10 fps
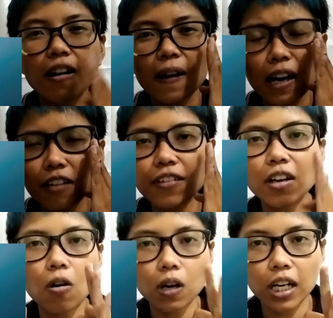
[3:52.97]
living
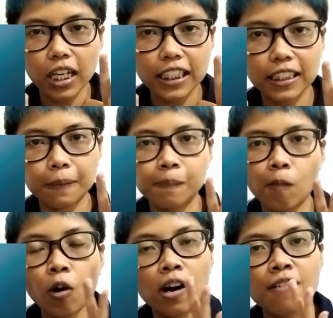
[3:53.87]
organism
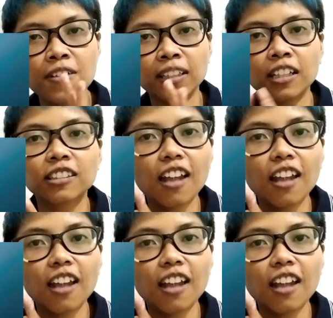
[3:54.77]
or living things